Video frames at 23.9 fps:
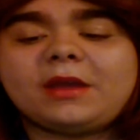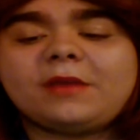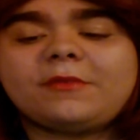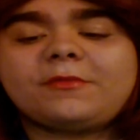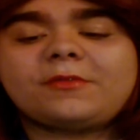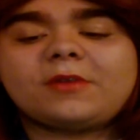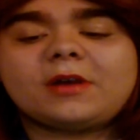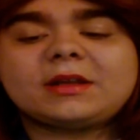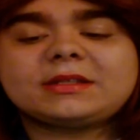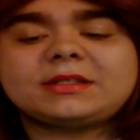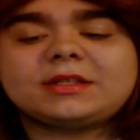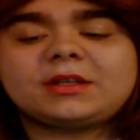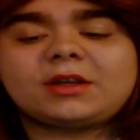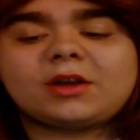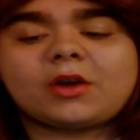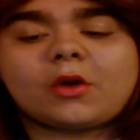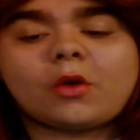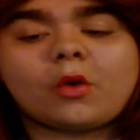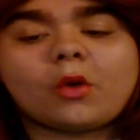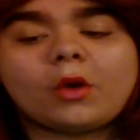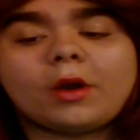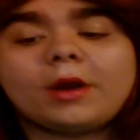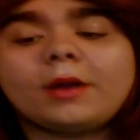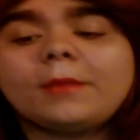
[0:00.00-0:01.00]
Pink frosting
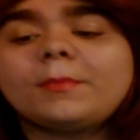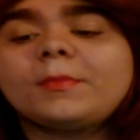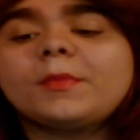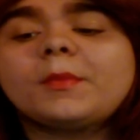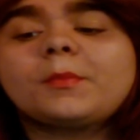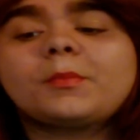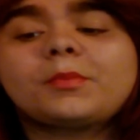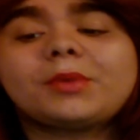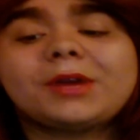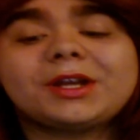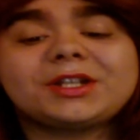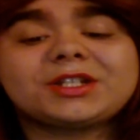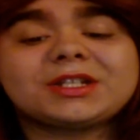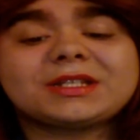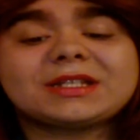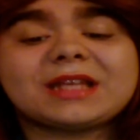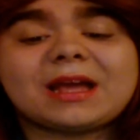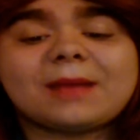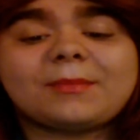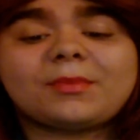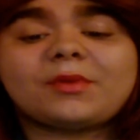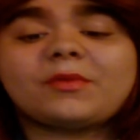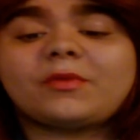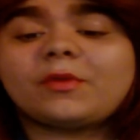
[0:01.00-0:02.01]
accord,
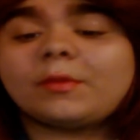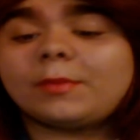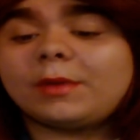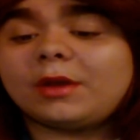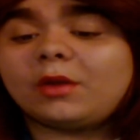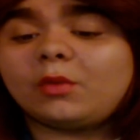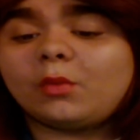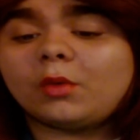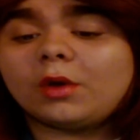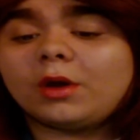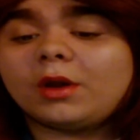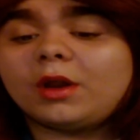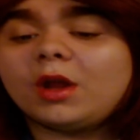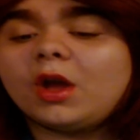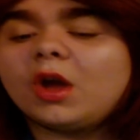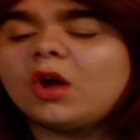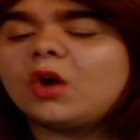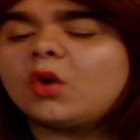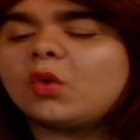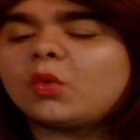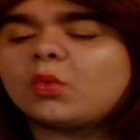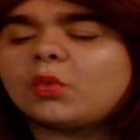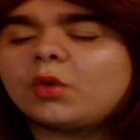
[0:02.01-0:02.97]
precious amber, forbidden wood,